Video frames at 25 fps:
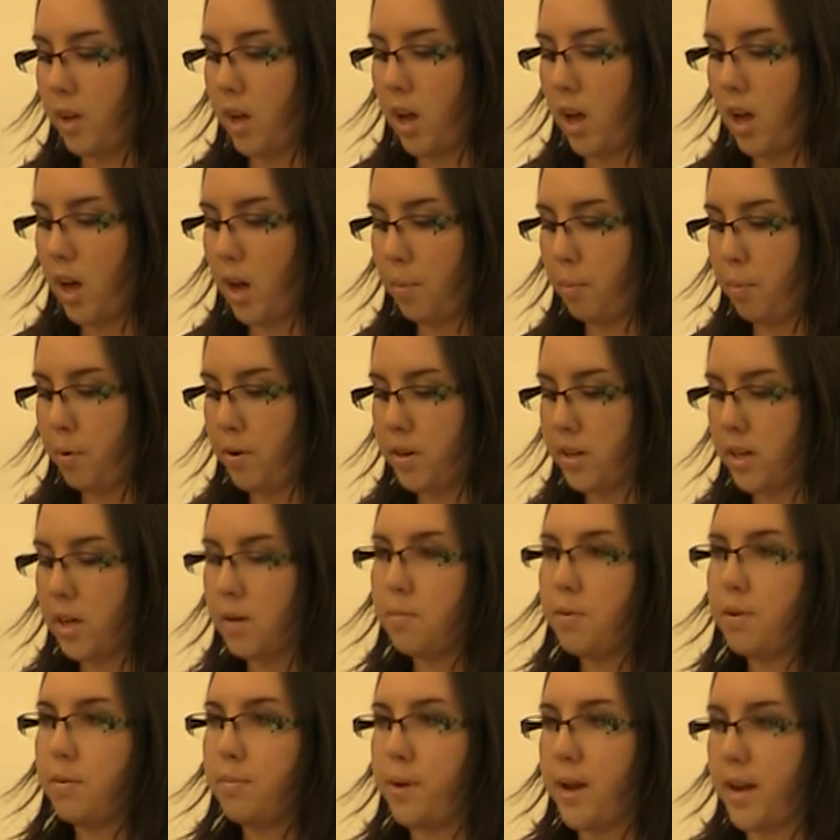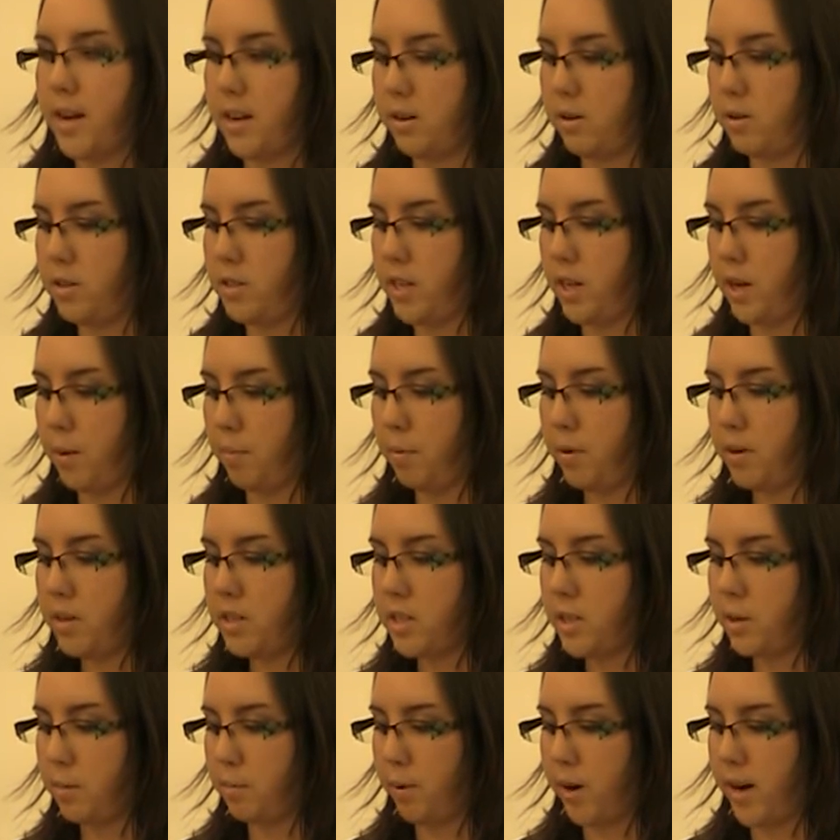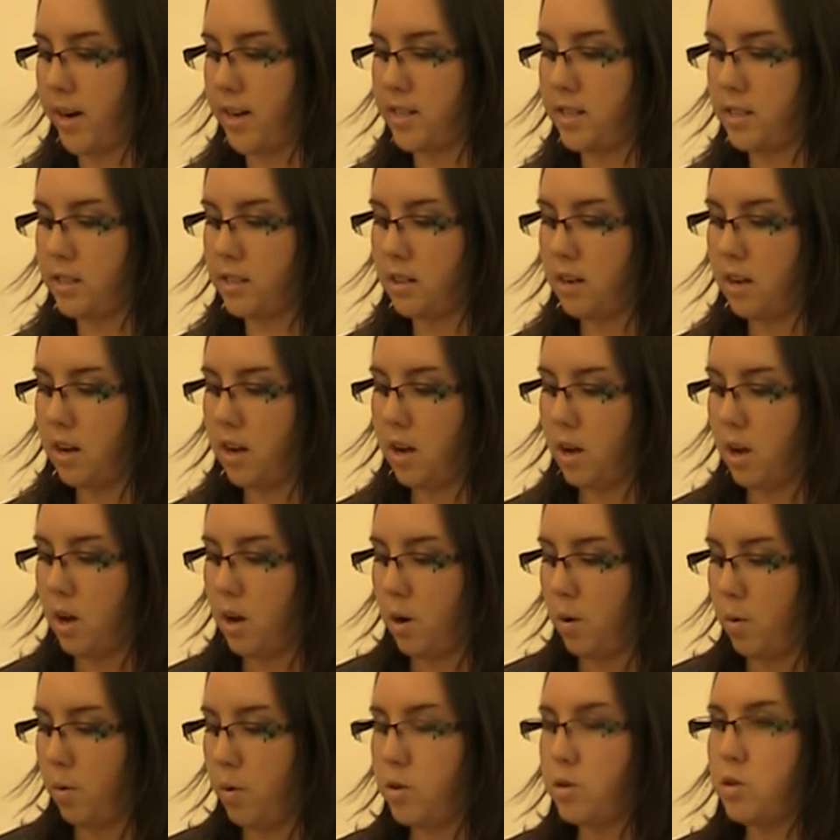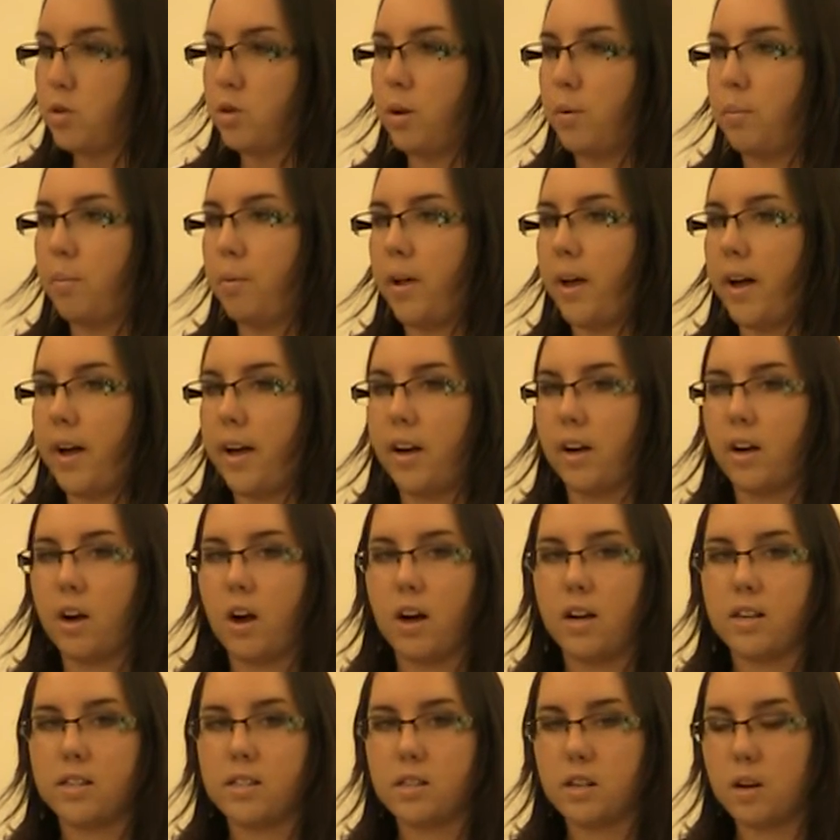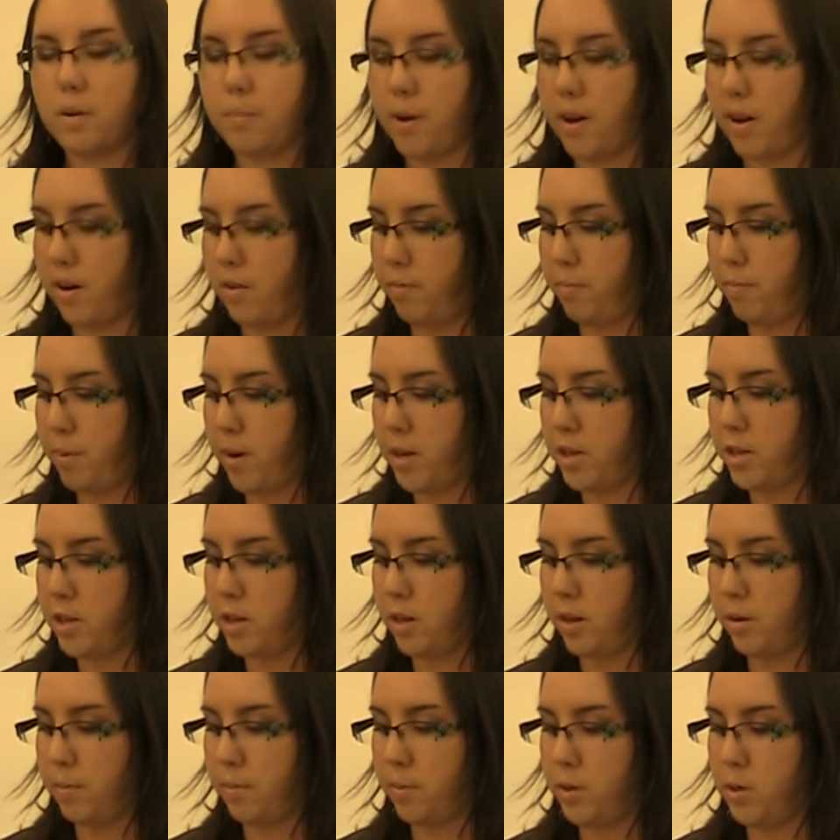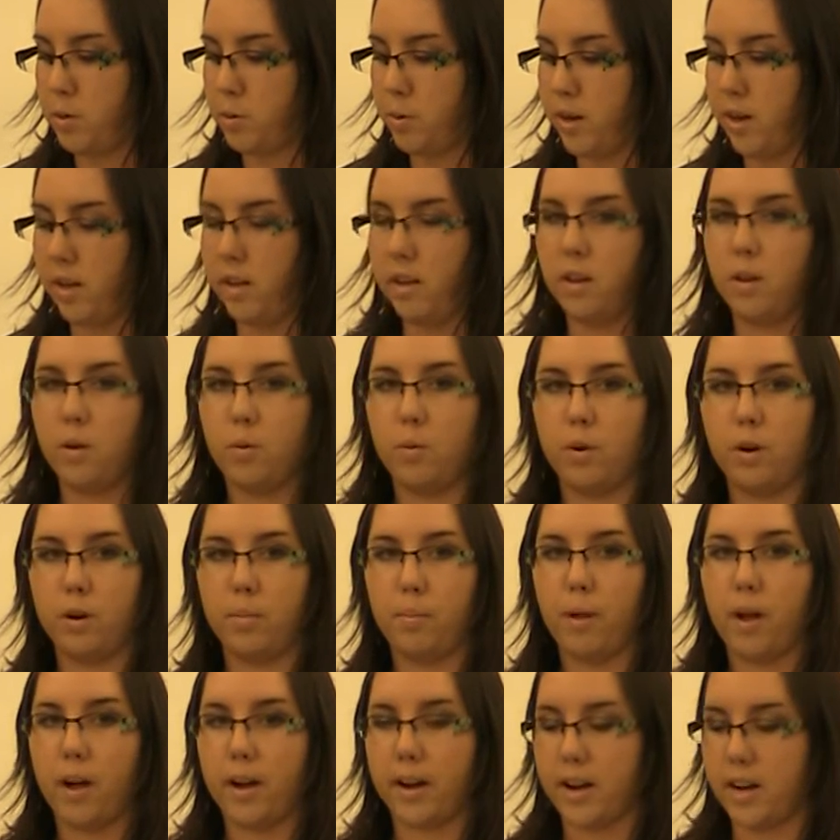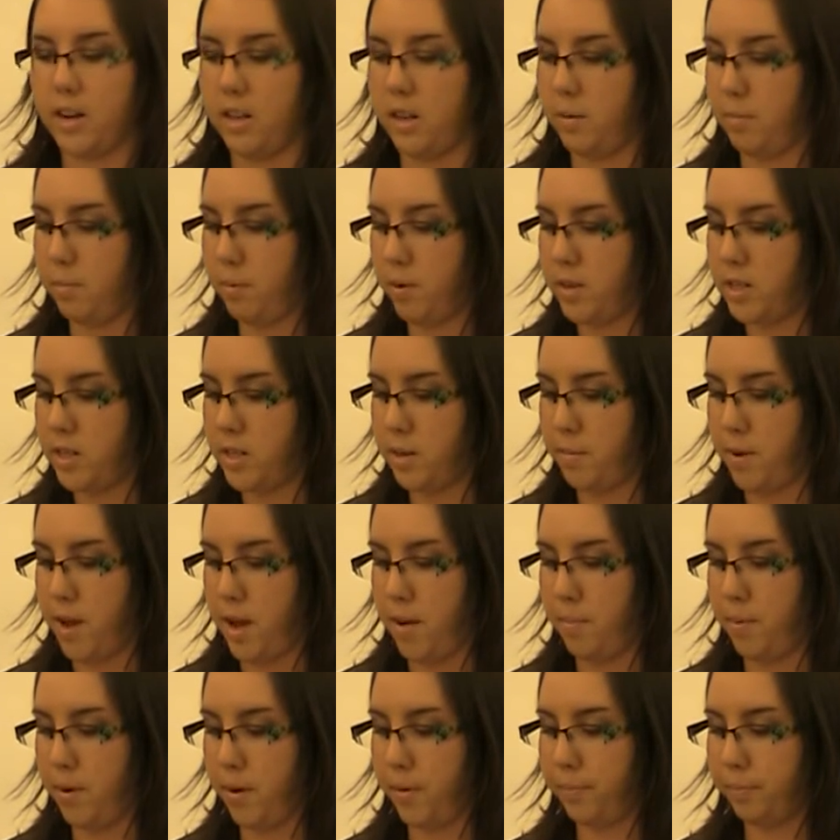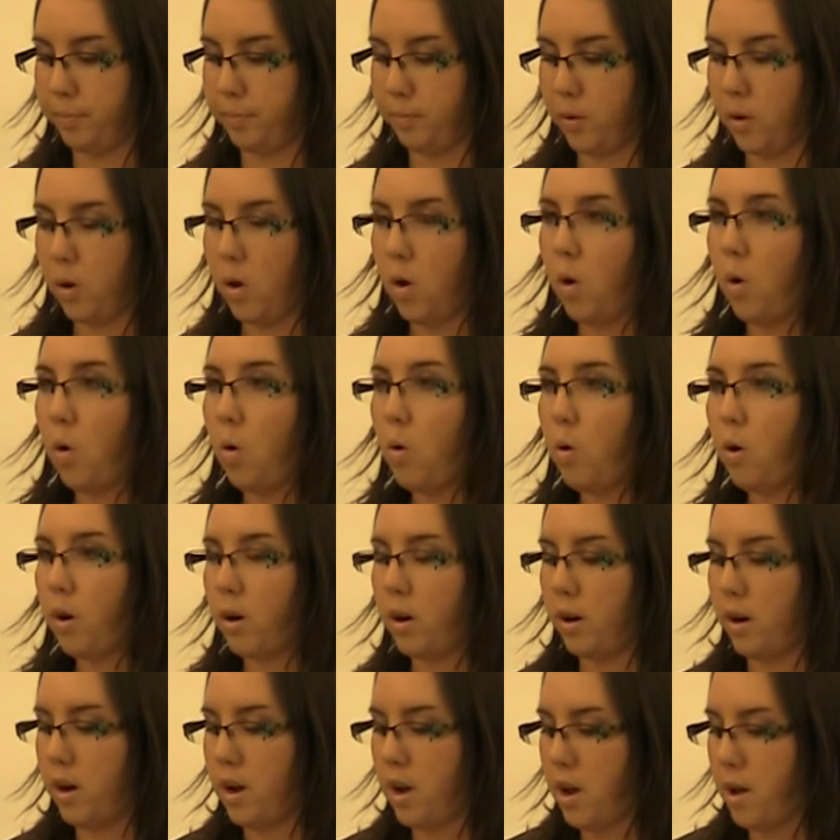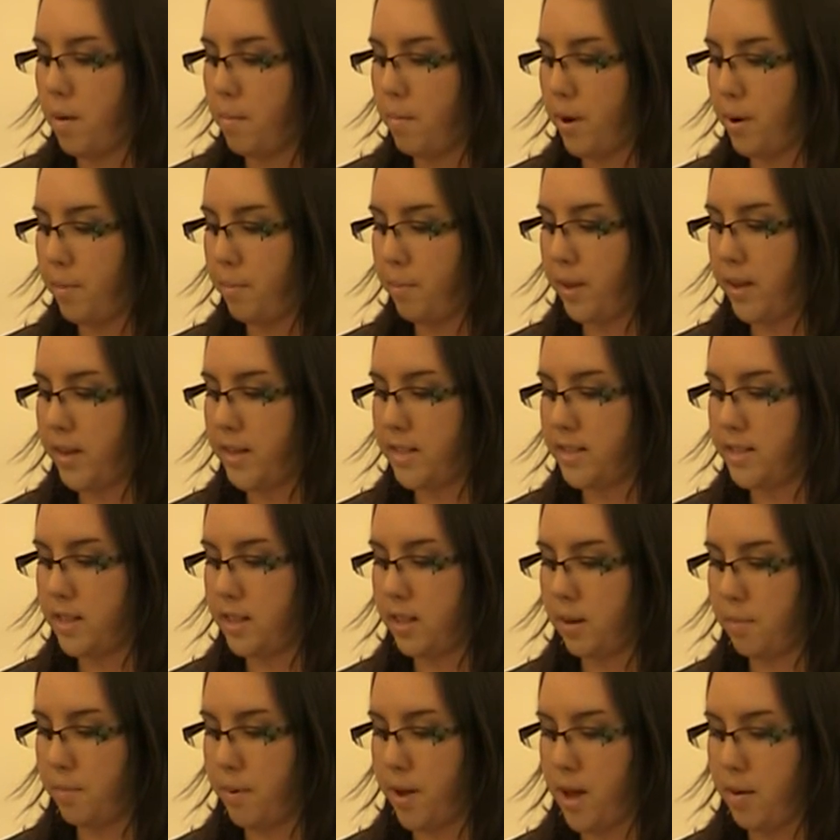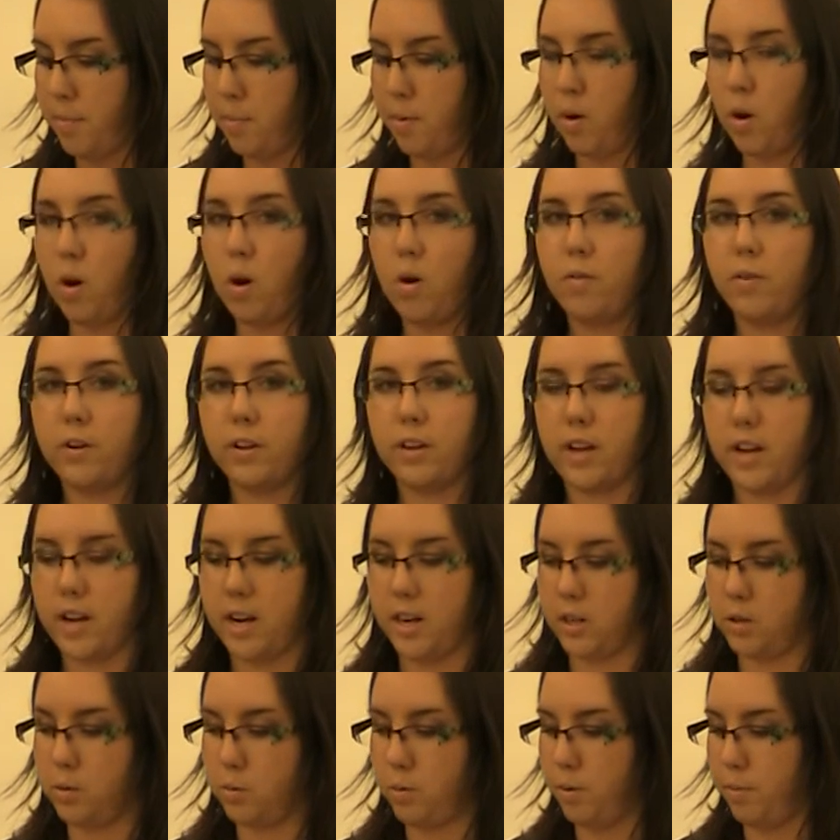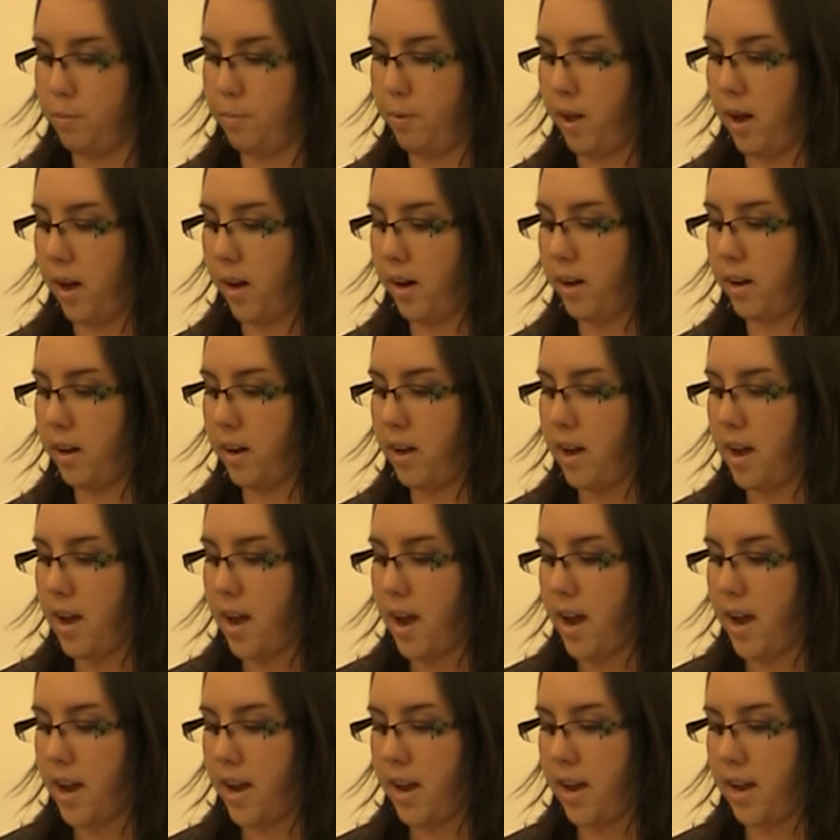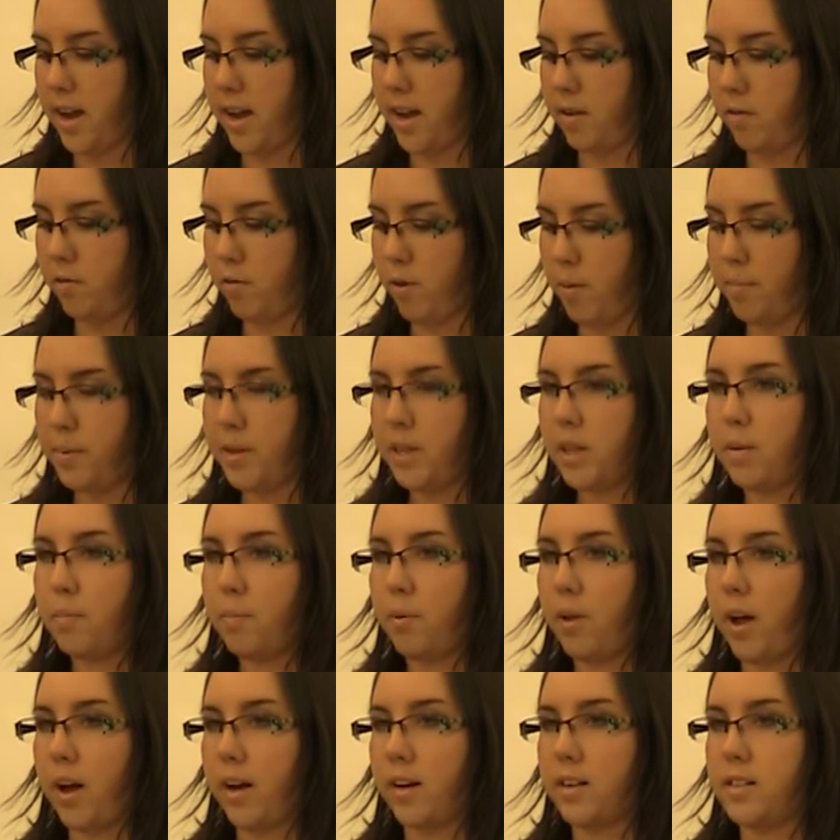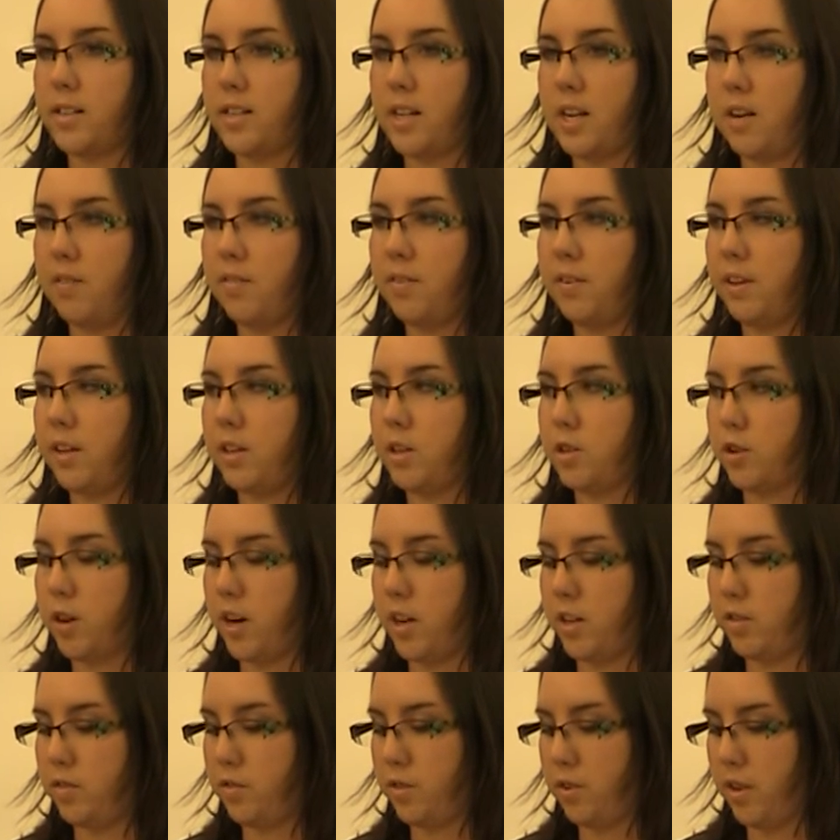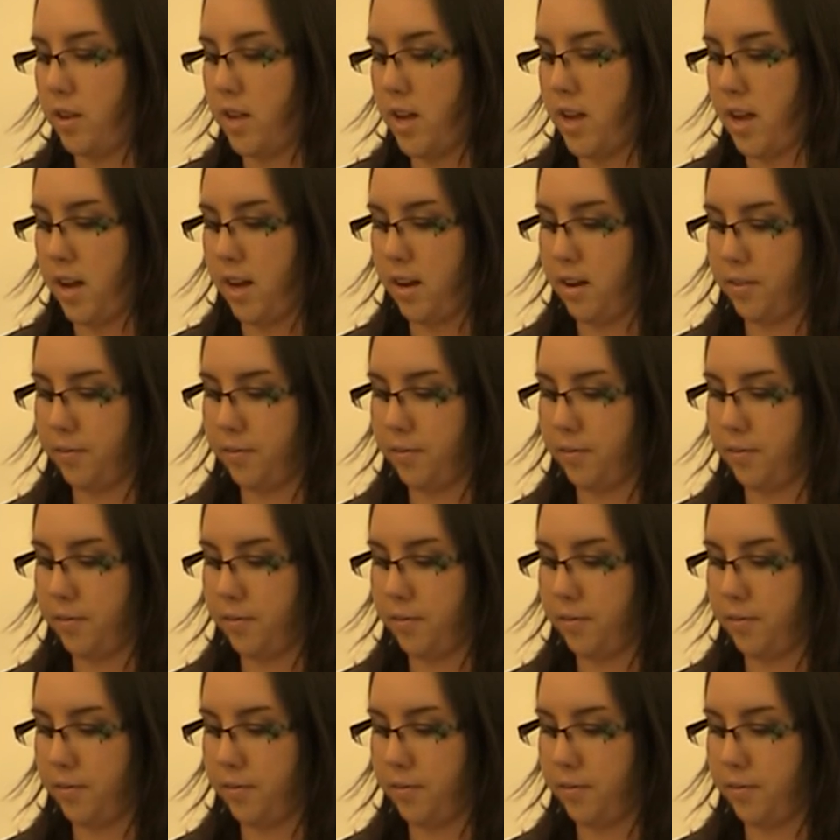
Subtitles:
A print can be made using a printing press, which will apply a constant amount of pressure between the woodblock and the printing paper, or by placing the paper over the inked woodblock and rubbing the block to evenly transfer the ink.